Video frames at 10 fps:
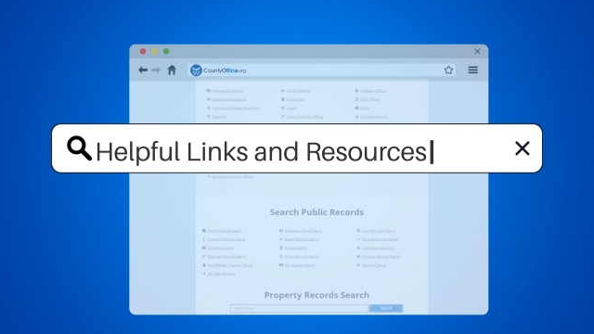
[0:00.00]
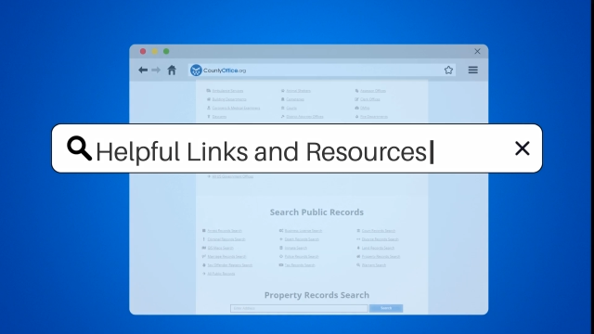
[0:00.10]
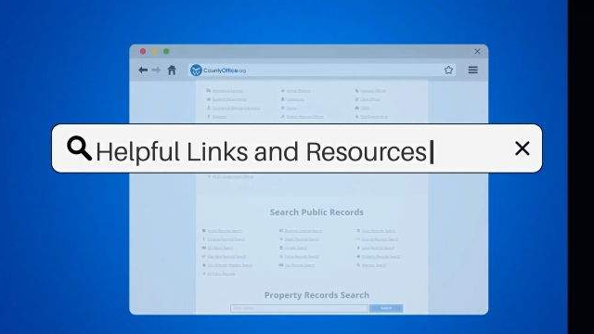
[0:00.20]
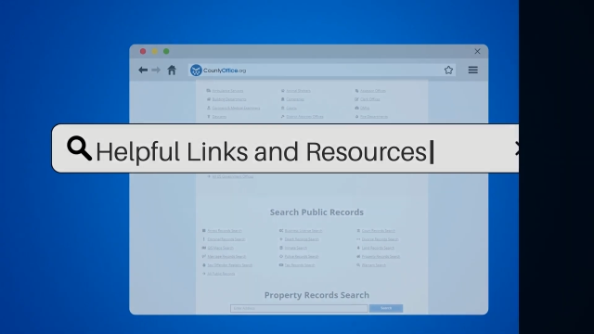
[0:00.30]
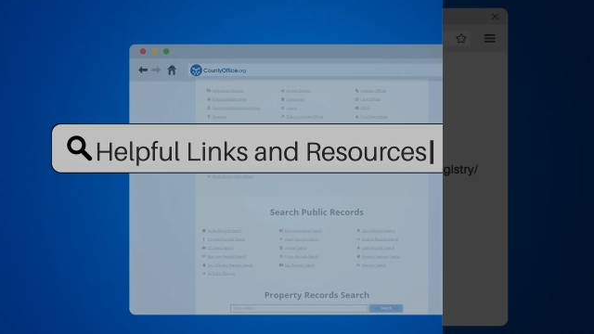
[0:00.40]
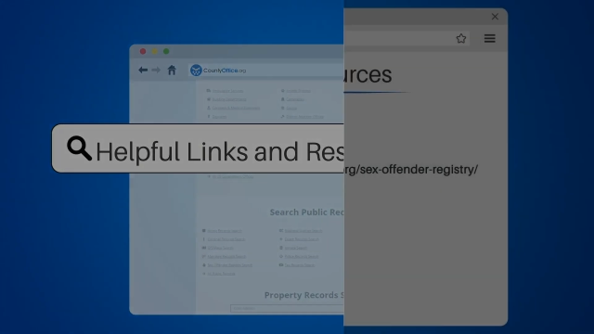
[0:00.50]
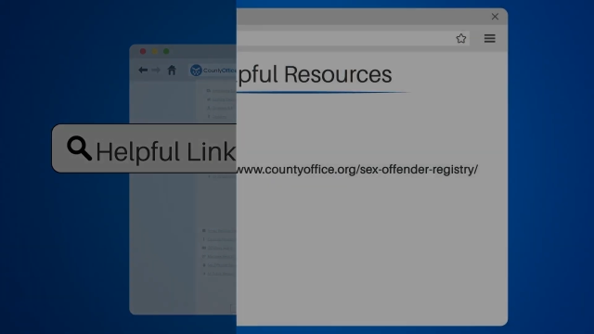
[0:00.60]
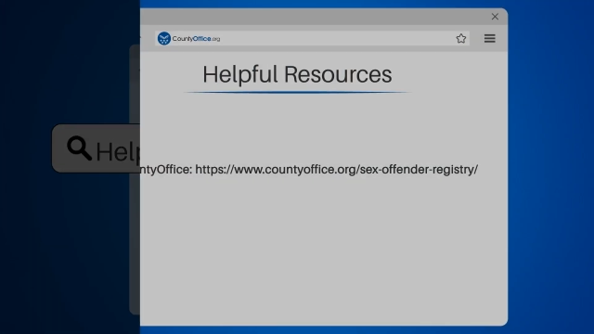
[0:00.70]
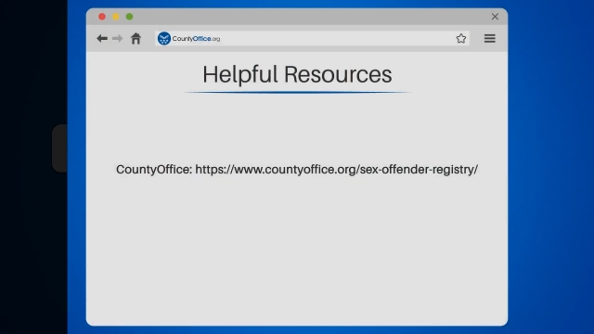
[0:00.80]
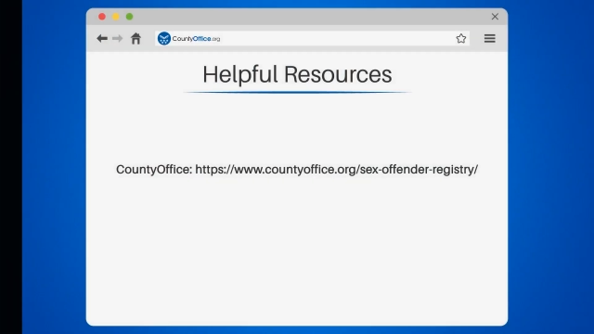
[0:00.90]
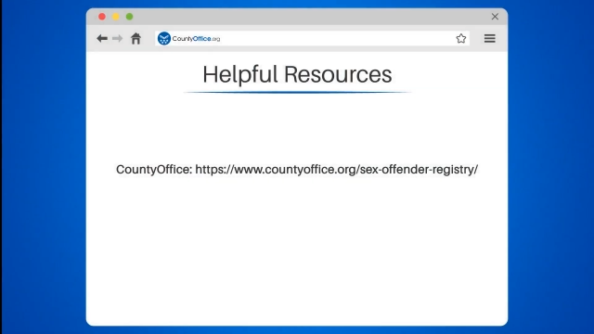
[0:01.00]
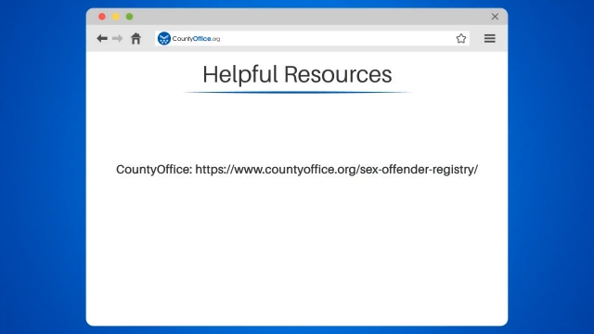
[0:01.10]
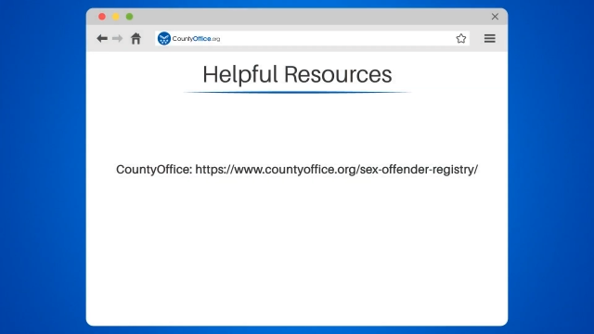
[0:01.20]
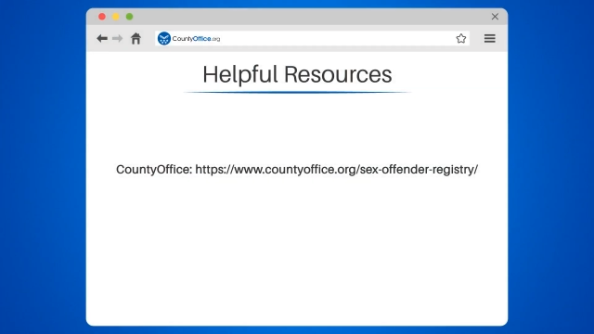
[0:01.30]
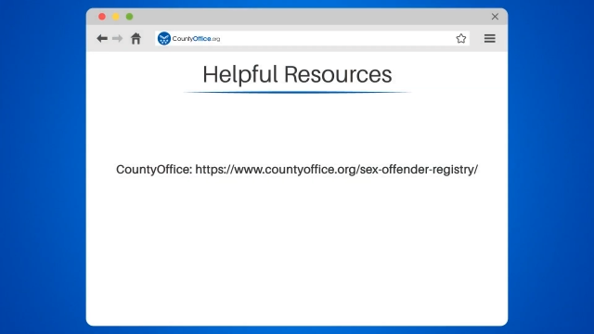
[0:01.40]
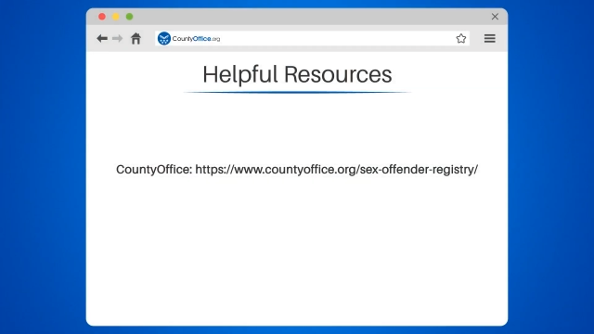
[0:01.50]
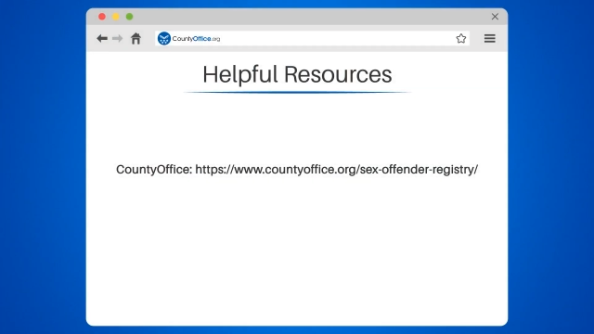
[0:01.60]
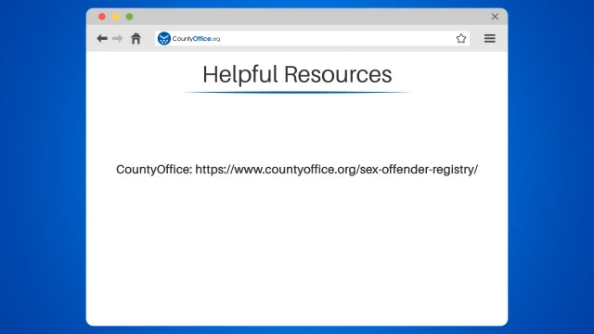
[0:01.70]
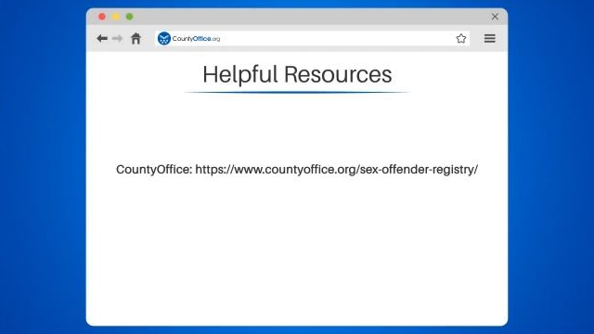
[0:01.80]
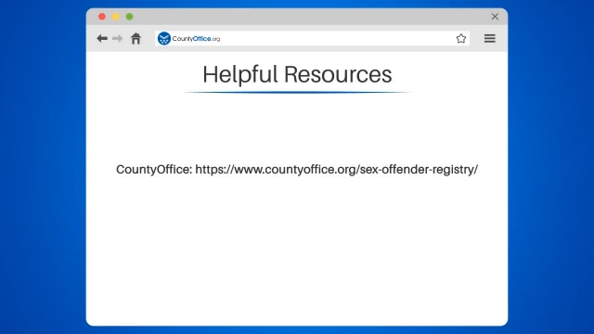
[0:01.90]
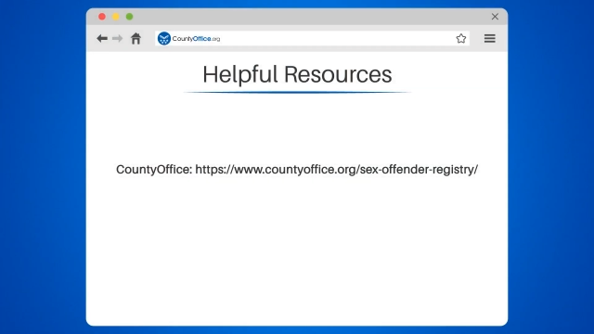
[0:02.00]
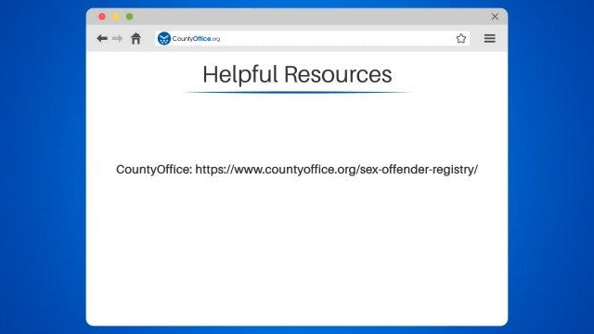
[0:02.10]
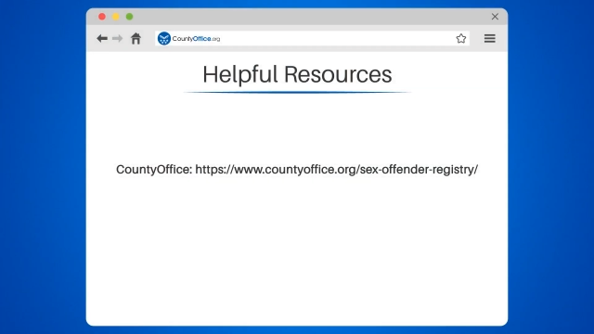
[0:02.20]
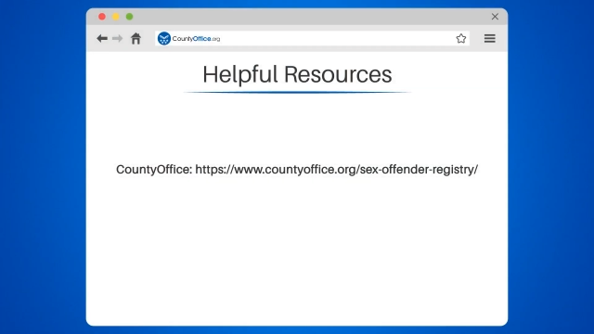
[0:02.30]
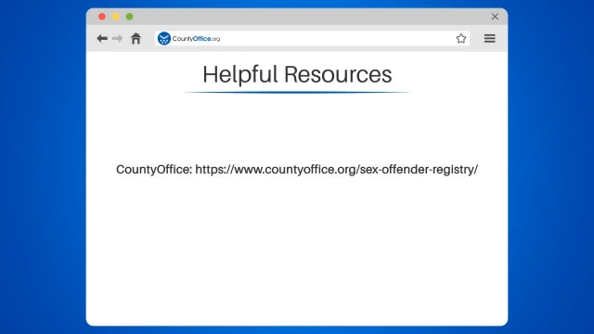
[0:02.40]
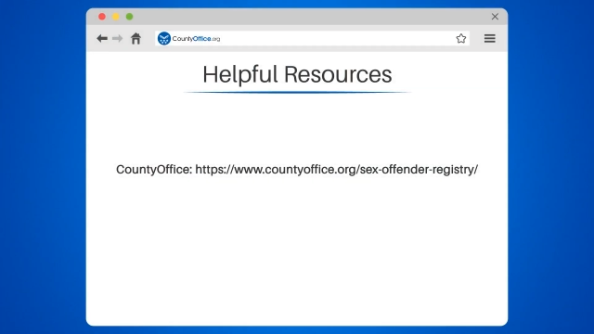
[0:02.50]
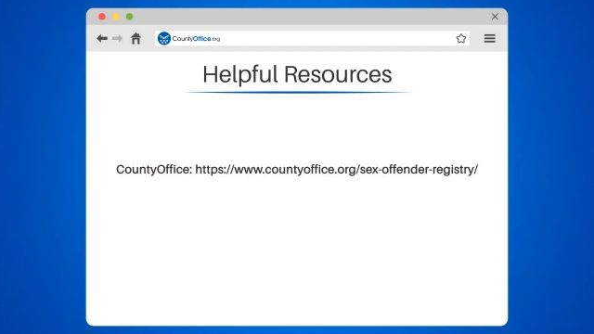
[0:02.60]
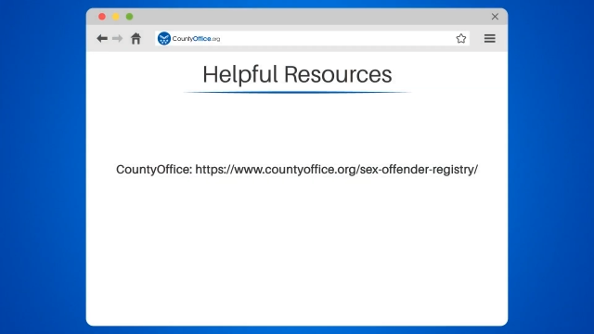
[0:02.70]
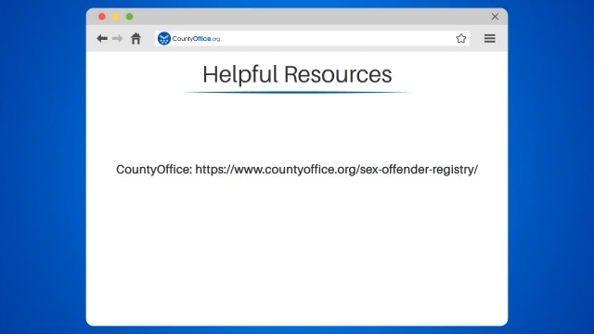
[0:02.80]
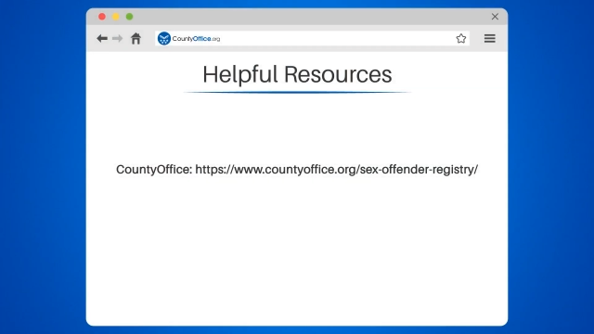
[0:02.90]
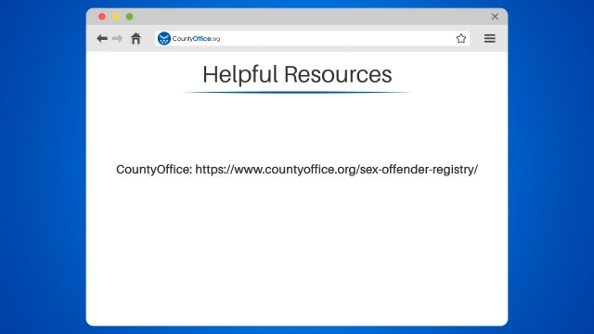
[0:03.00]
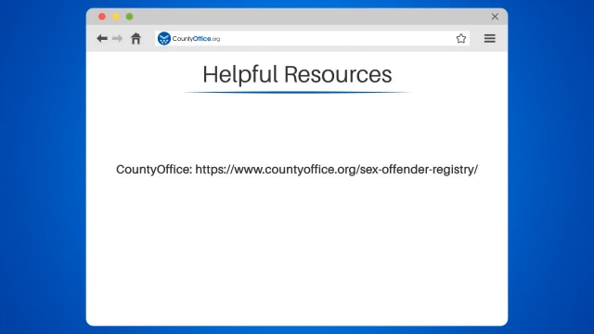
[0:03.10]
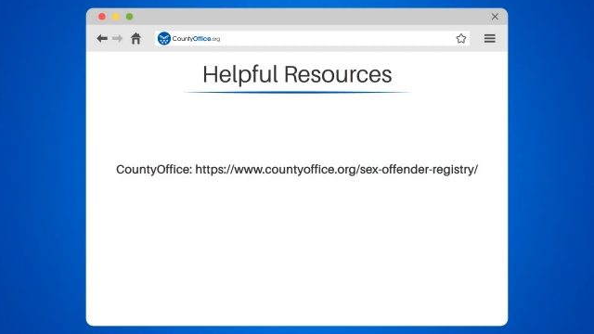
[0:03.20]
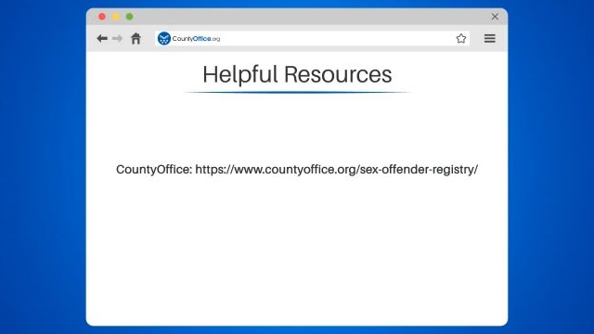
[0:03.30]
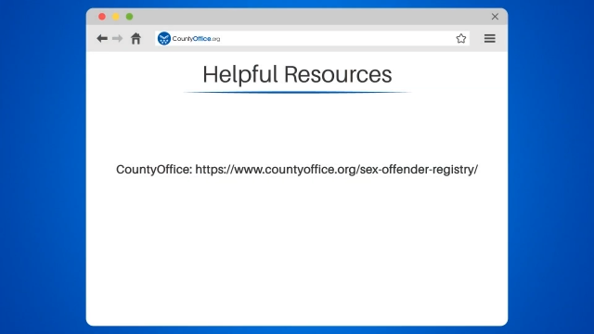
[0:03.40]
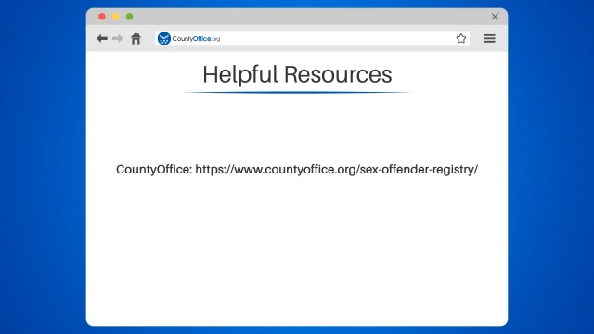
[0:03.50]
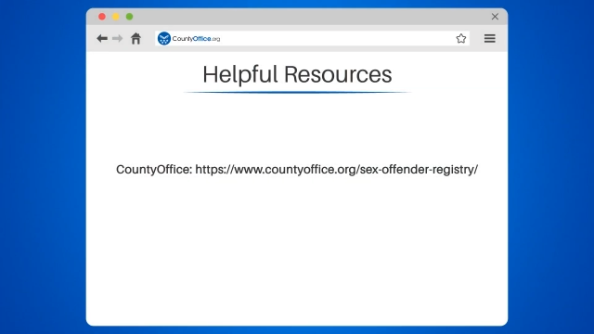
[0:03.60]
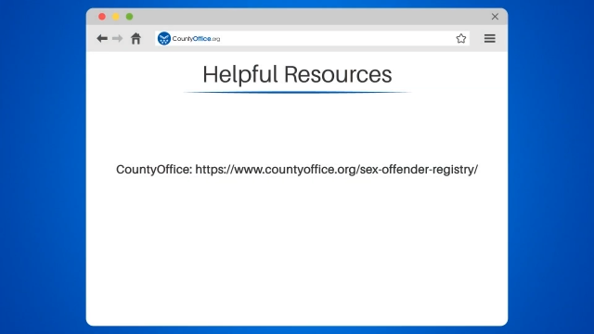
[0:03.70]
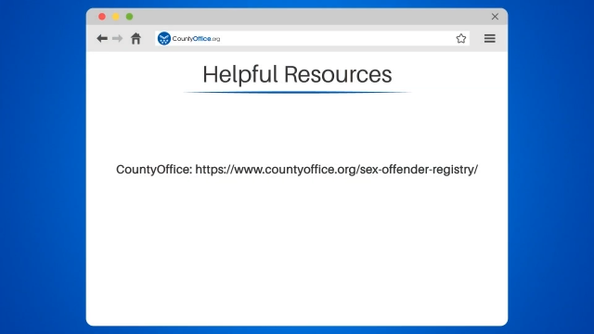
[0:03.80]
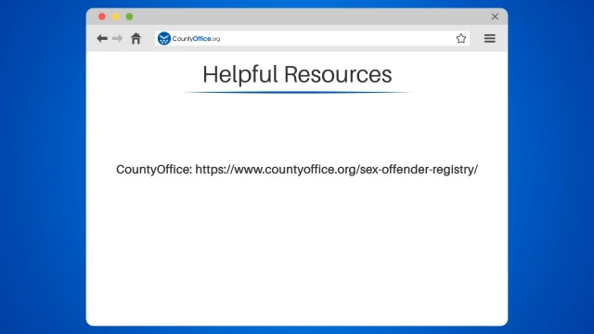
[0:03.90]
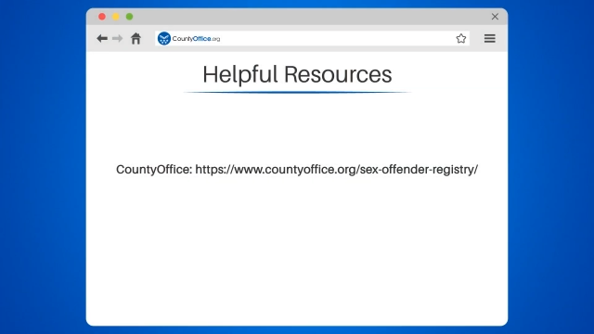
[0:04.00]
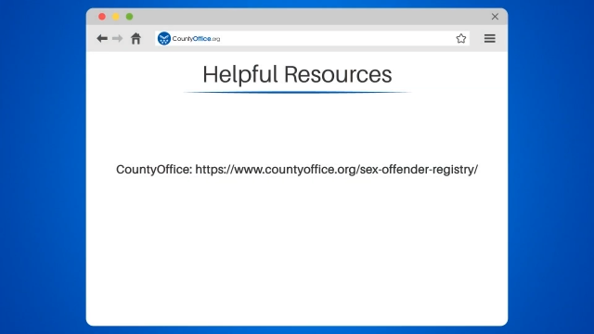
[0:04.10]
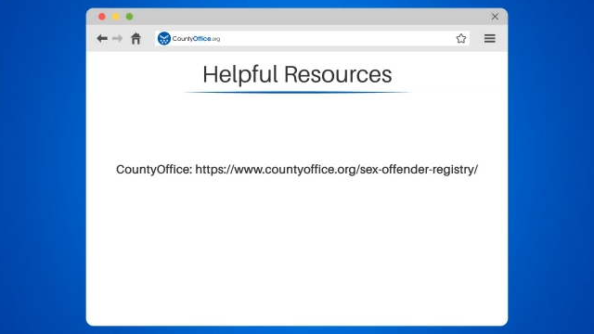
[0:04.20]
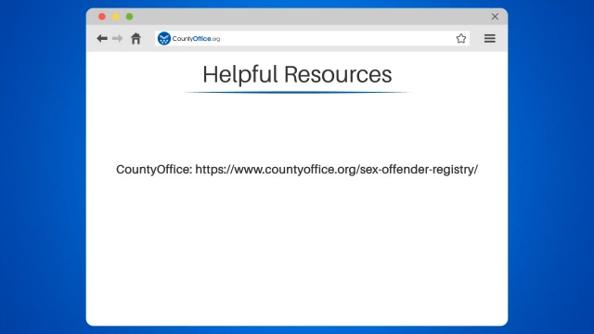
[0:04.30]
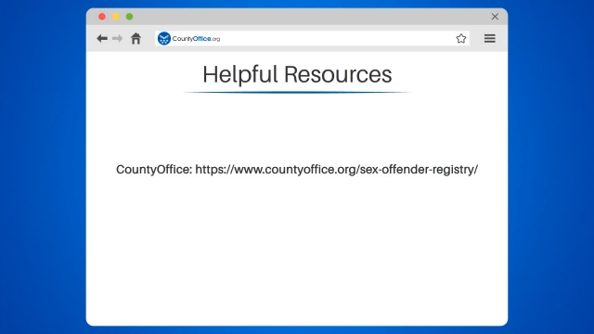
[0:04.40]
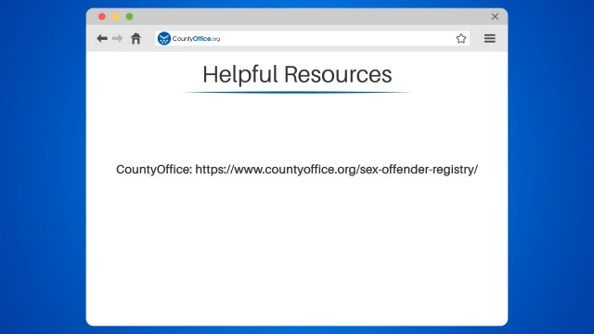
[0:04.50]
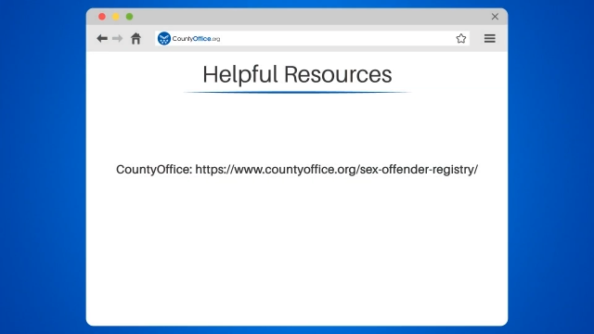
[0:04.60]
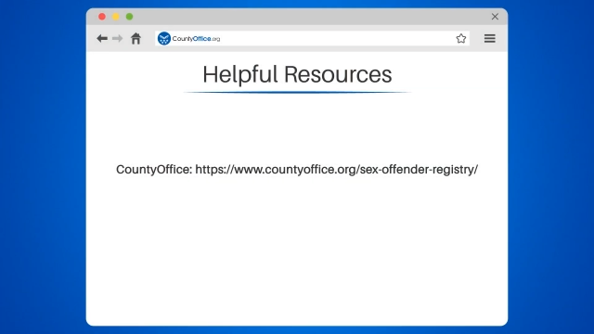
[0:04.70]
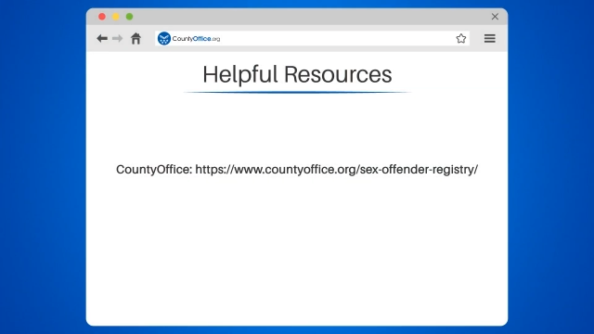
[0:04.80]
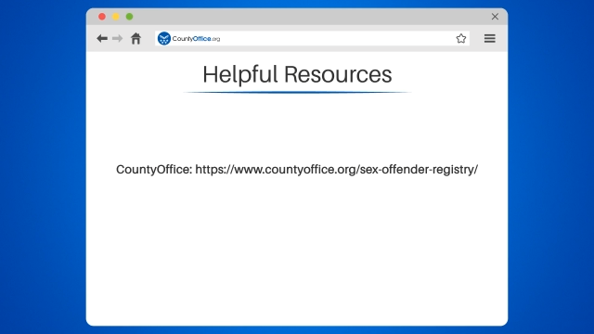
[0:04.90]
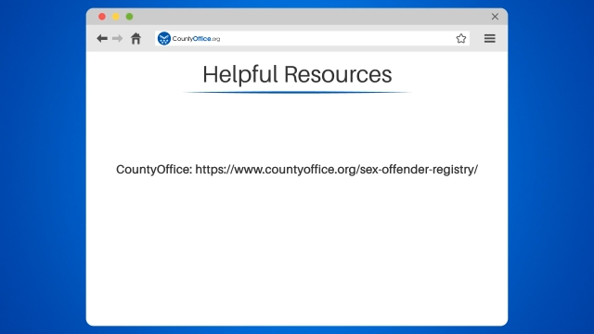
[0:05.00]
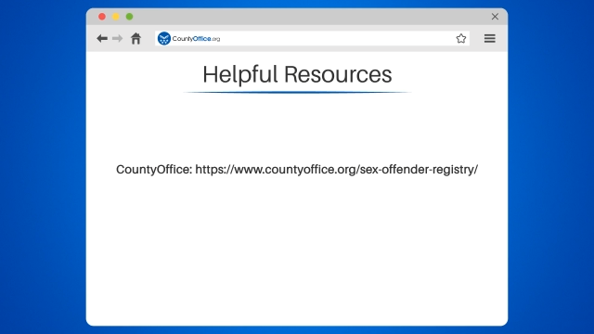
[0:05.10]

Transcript: (no speaker visible)